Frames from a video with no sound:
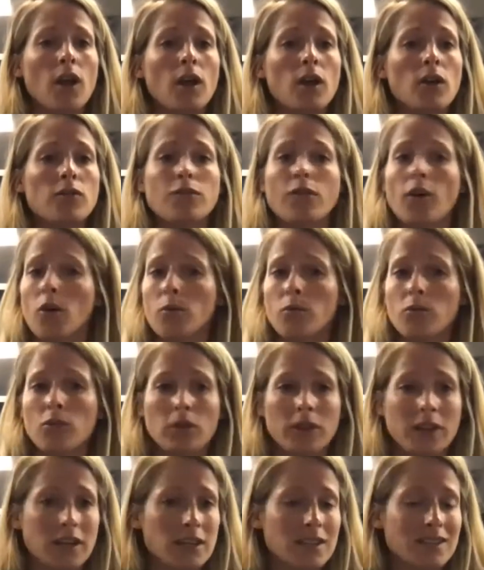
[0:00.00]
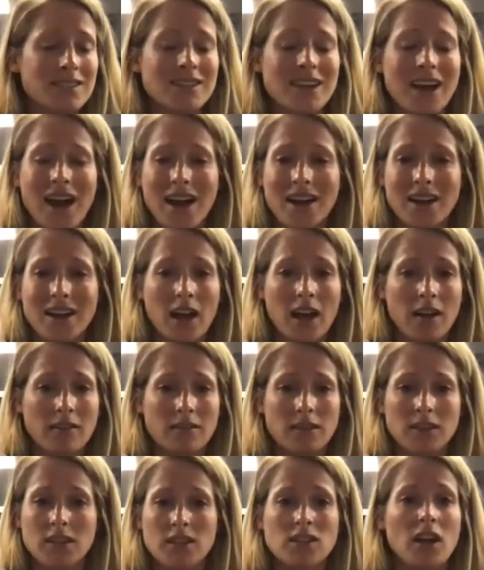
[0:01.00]
Foam rolling does not
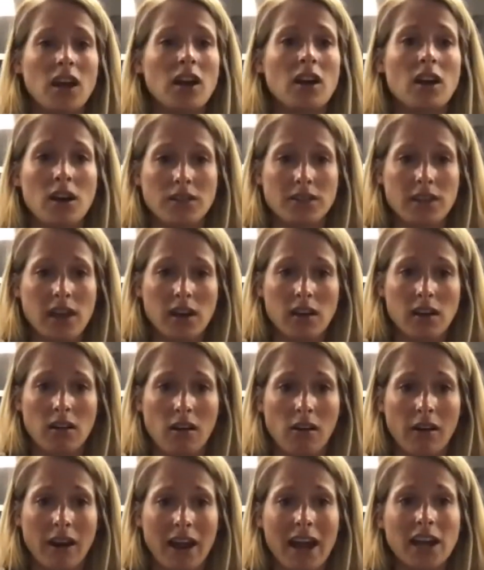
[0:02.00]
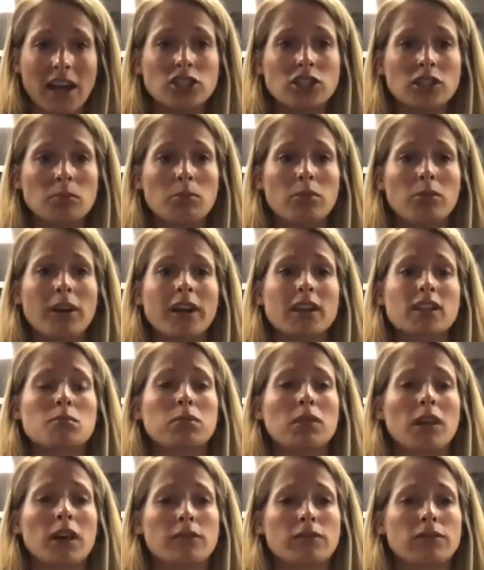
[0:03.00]
hurt that at all. It actually brings
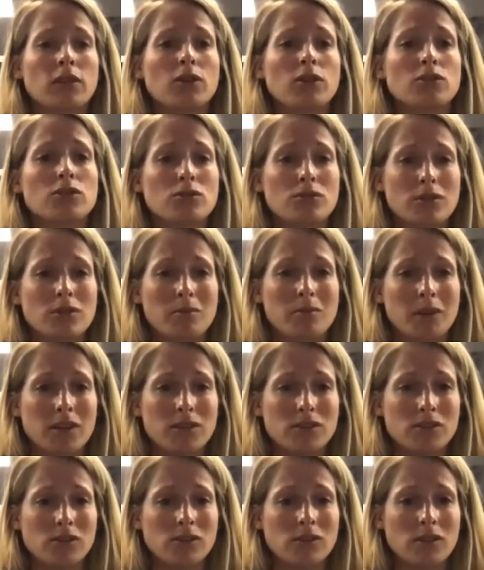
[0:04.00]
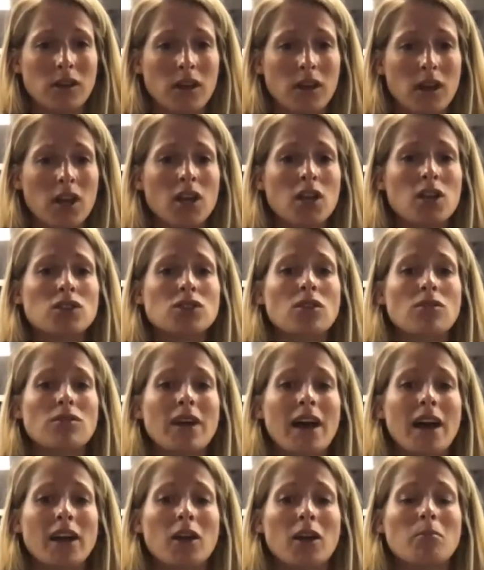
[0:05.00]
blood flow to the muscle so
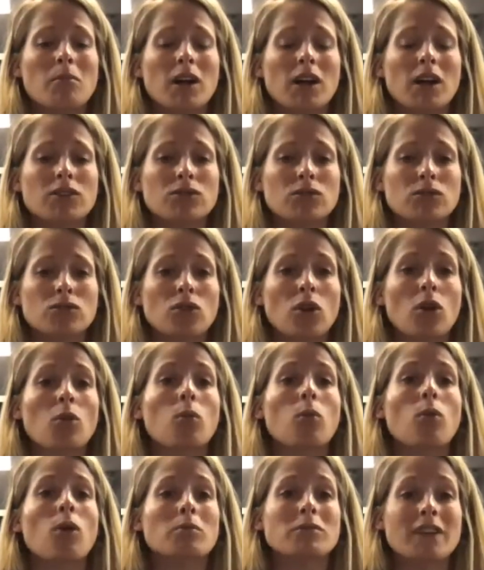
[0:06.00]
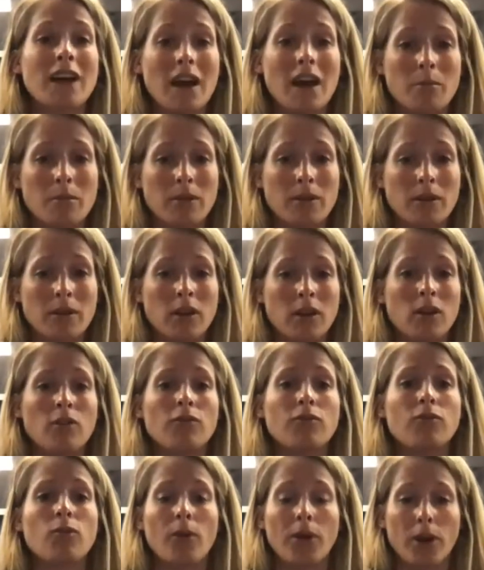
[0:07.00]
that your muscles are warmed up
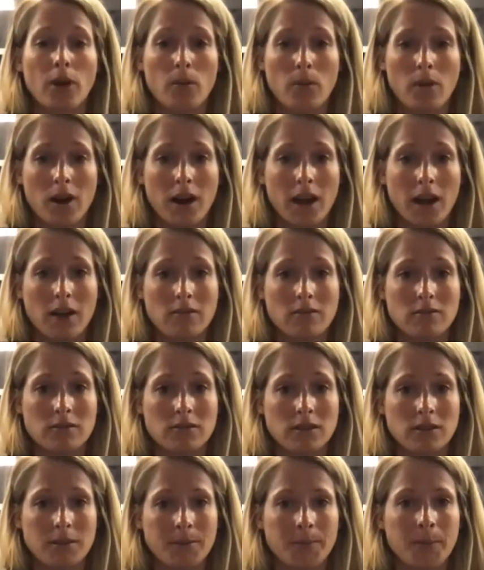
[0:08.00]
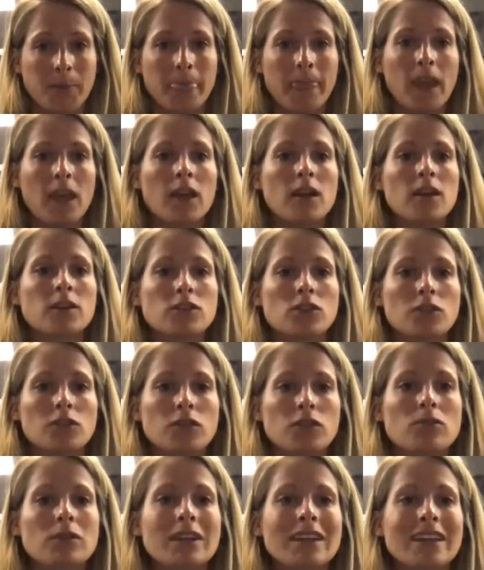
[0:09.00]
for your workout. So if
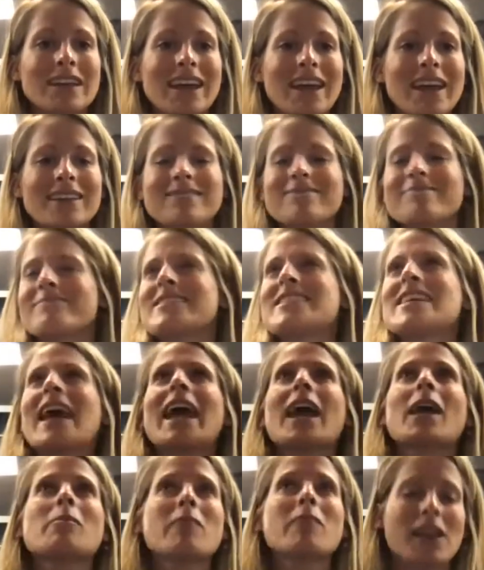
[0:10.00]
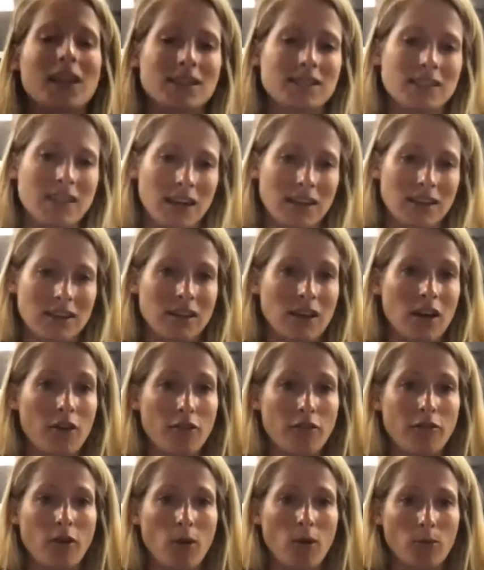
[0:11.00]
you can get 10 minutes in
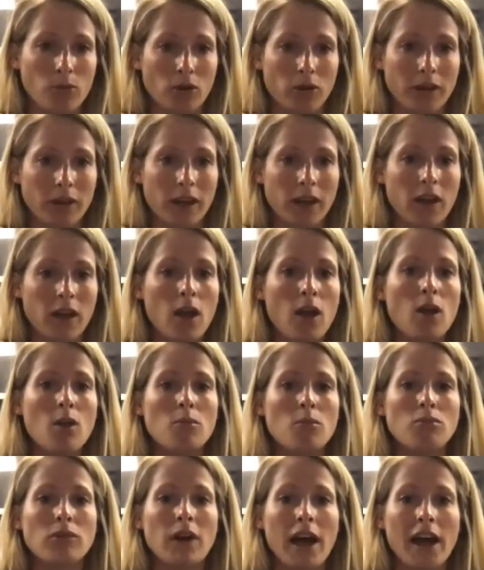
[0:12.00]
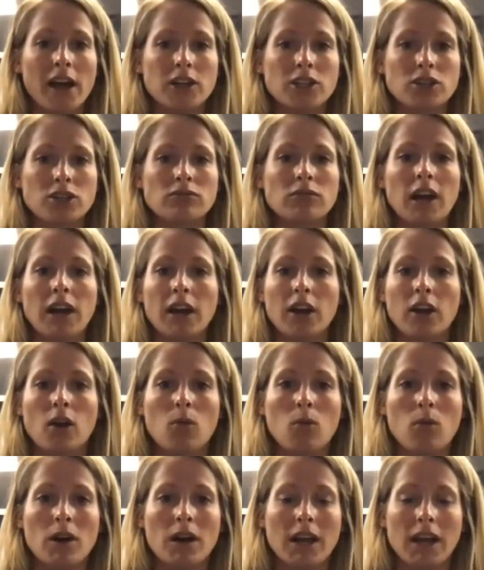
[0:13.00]
of foam rolling prior to running or
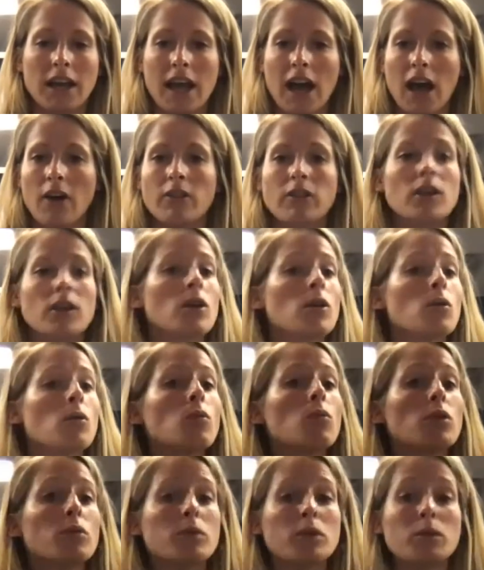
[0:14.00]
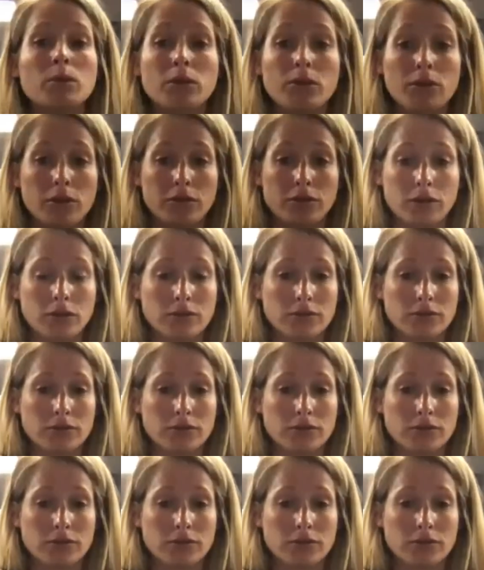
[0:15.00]
working out, would be beautiful.